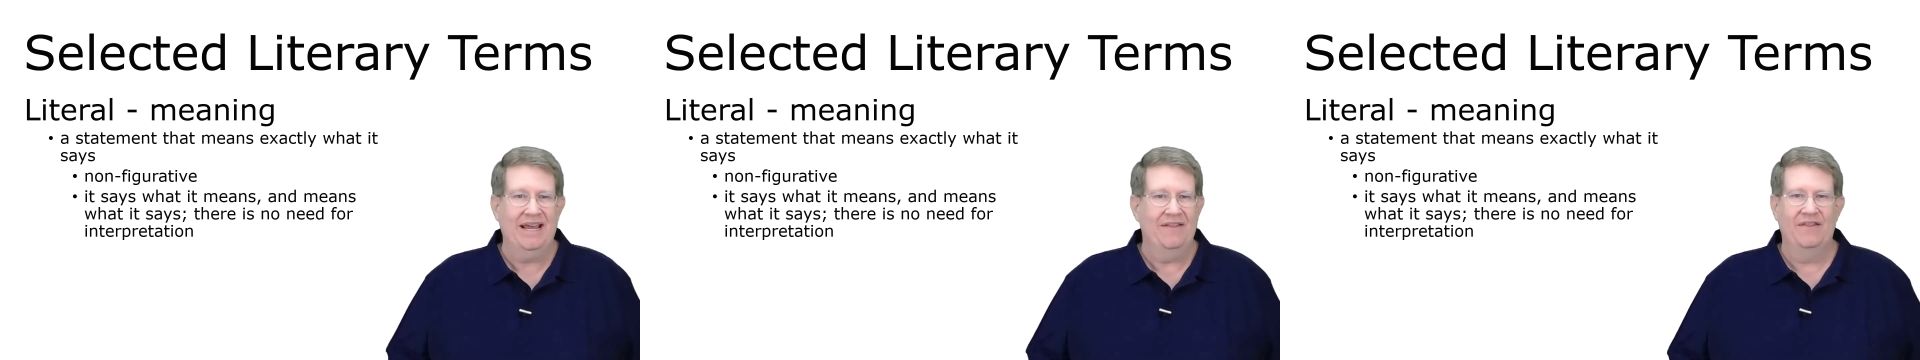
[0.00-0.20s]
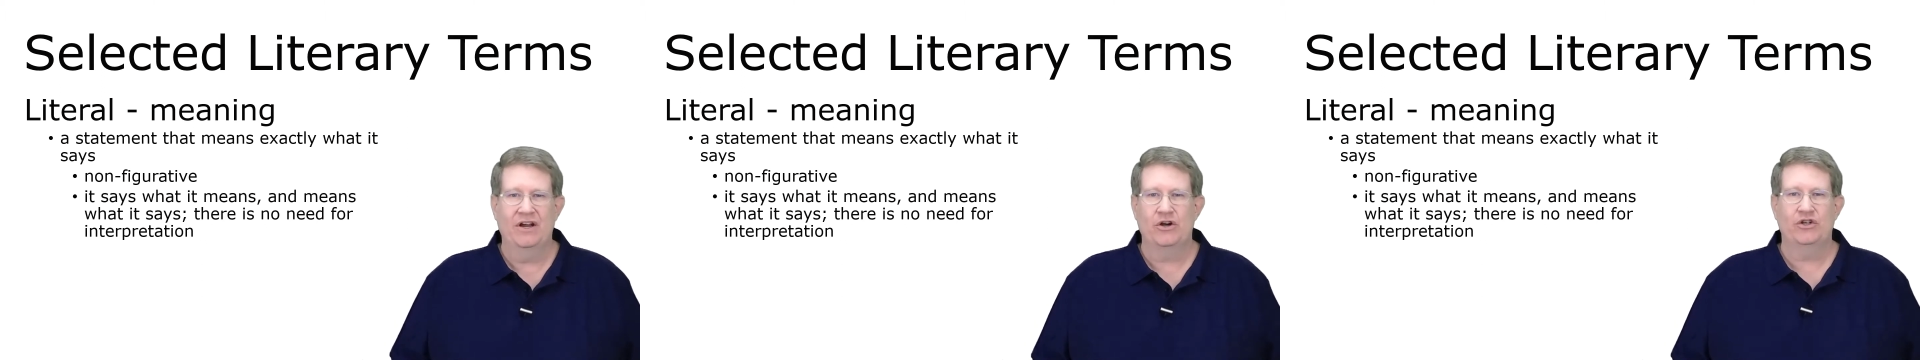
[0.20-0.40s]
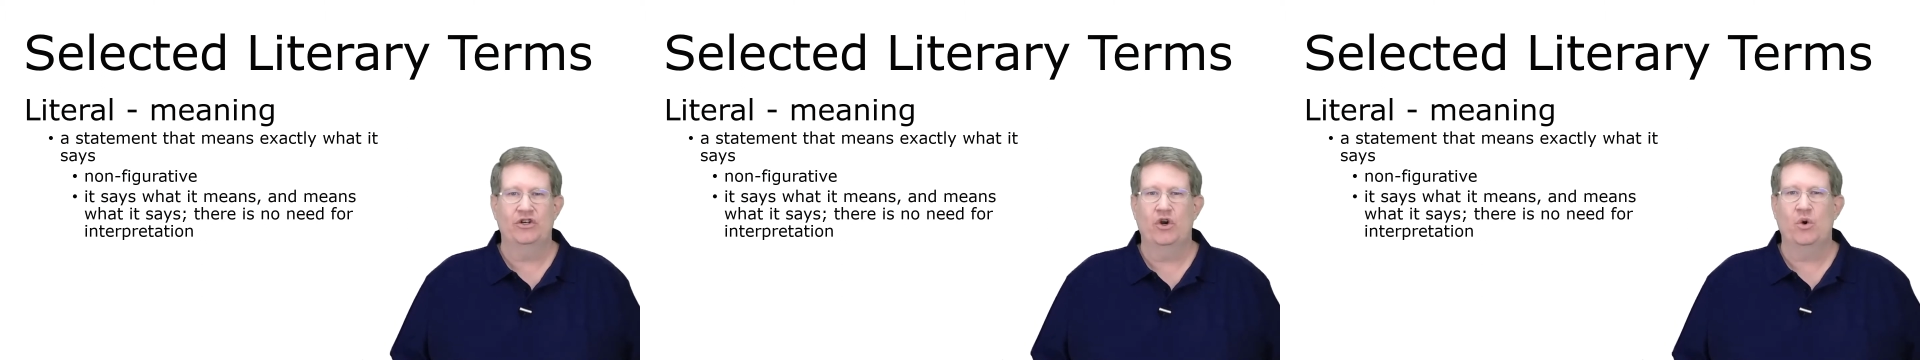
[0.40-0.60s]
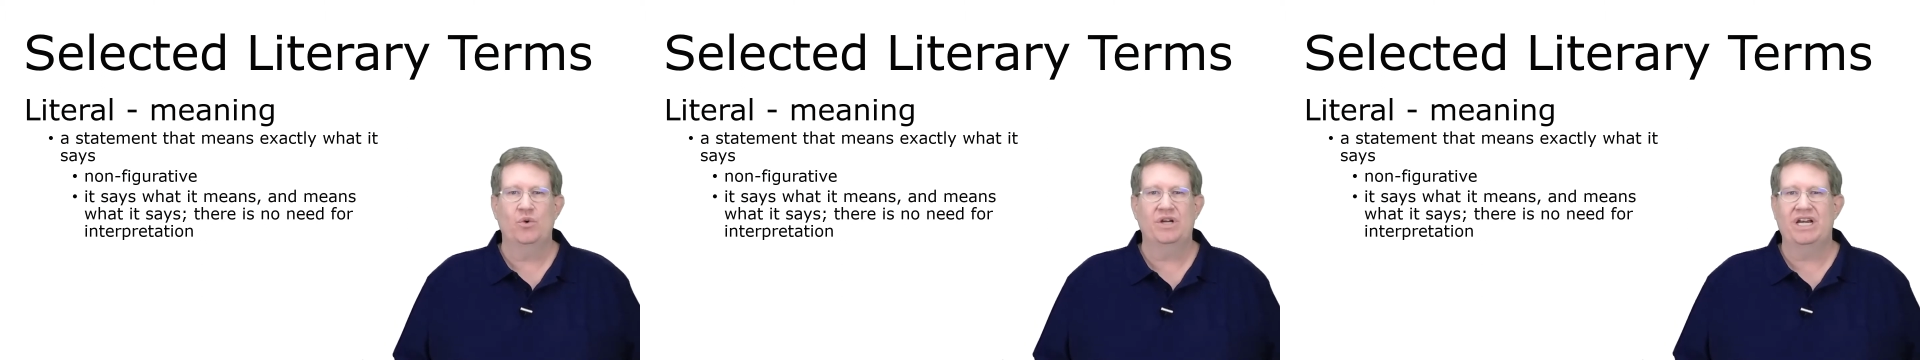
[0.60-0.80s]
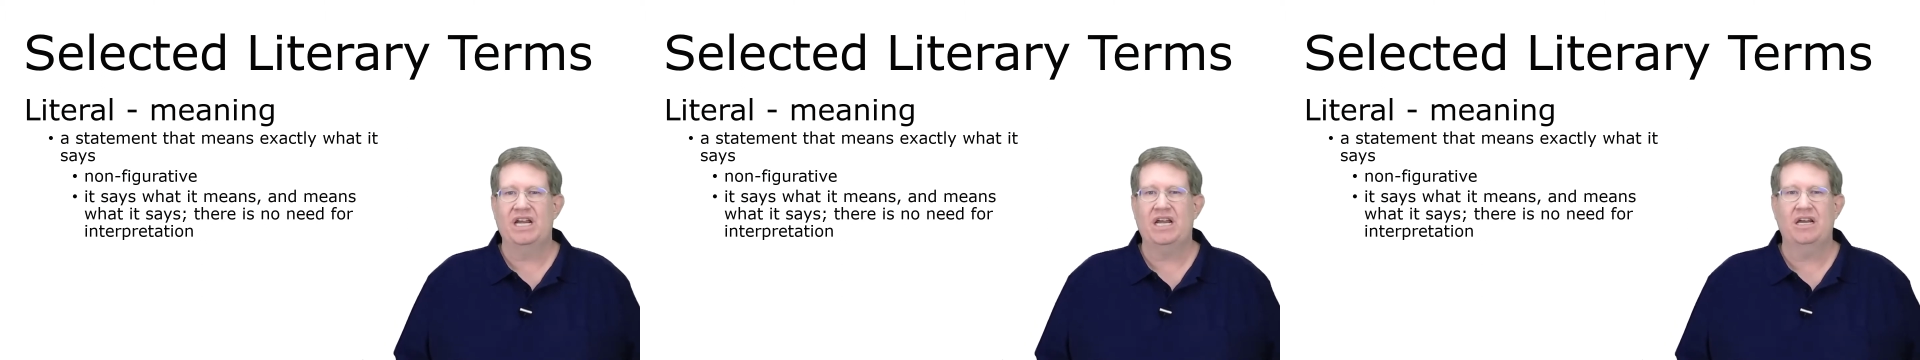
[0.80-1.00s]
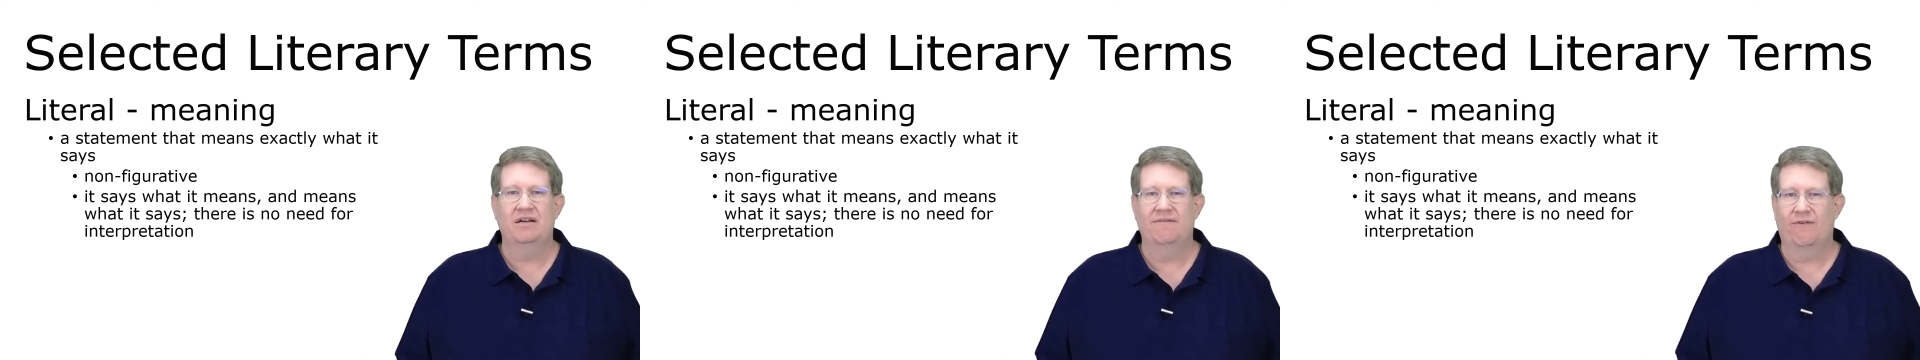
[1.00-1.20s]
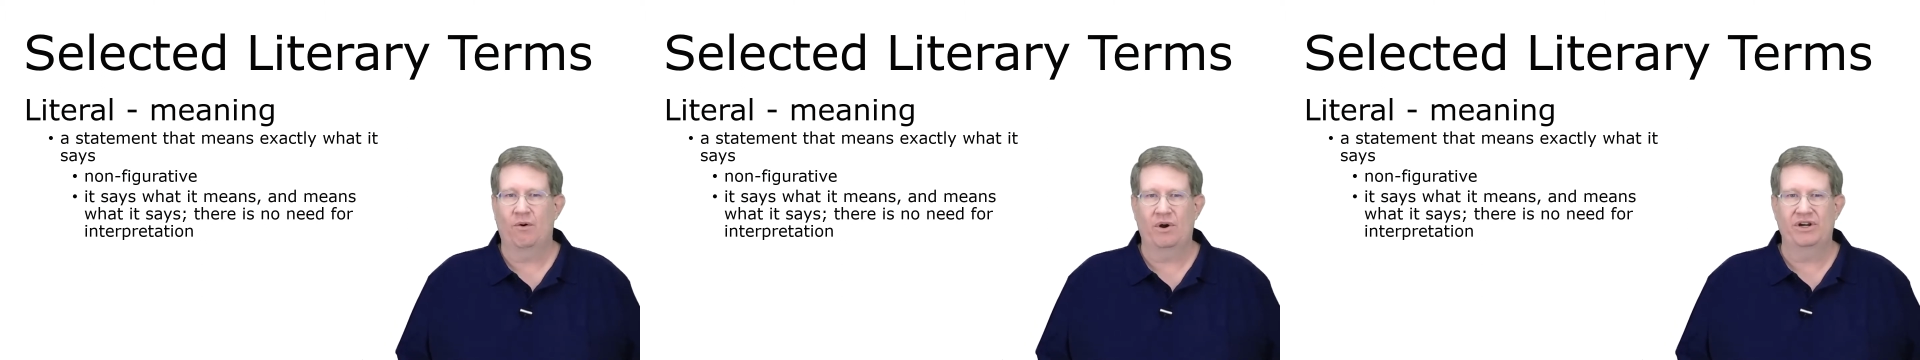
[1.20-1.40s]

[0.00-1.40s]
There's no need for